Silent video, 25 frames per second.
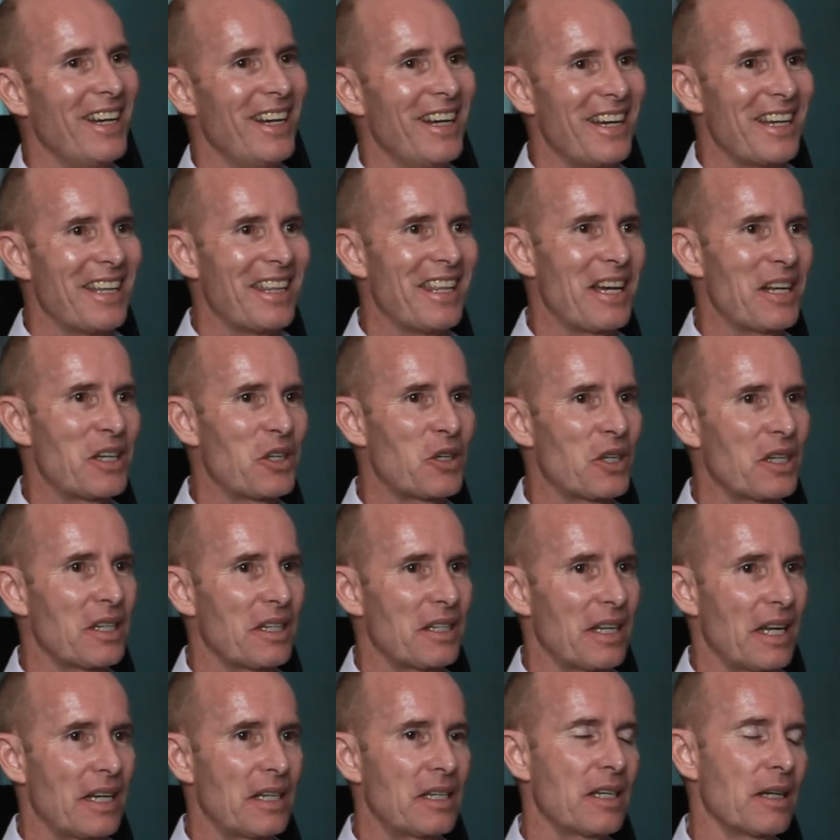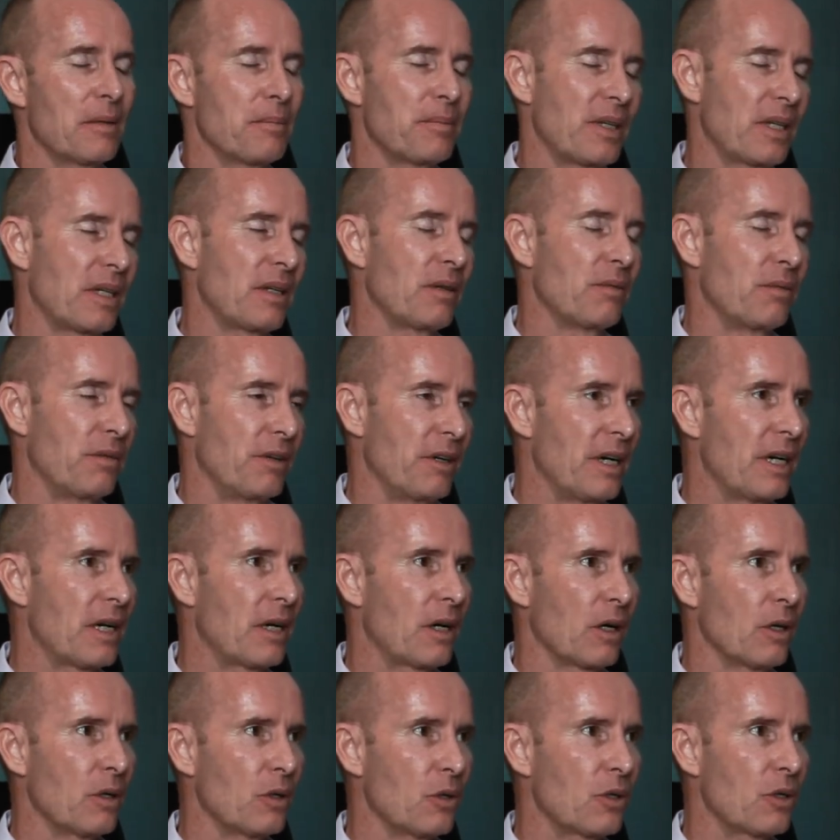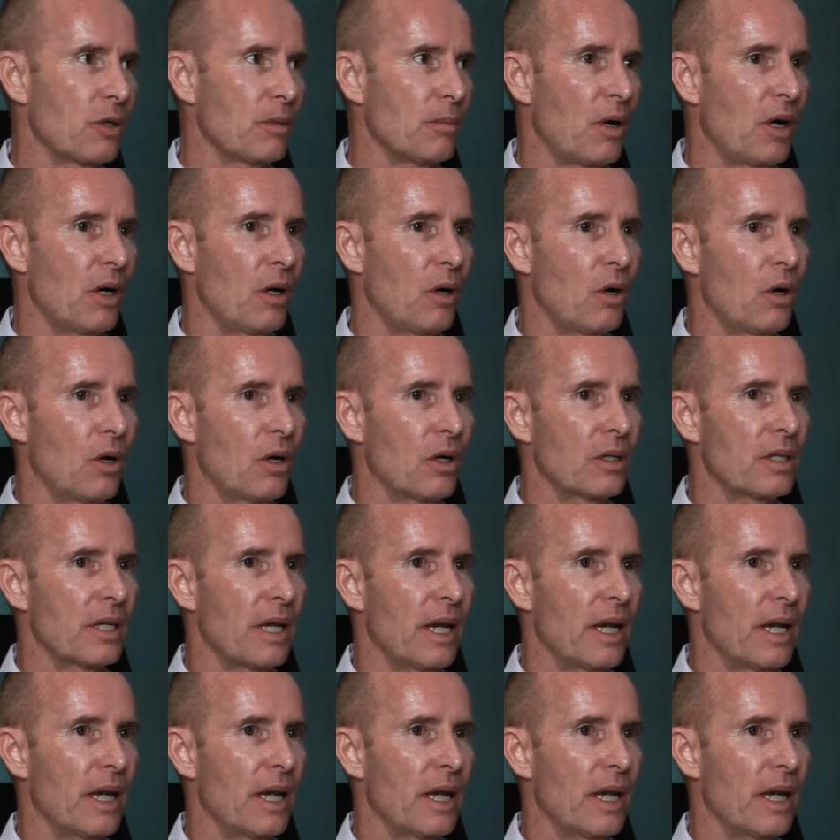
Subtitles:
that's something very close to my heart,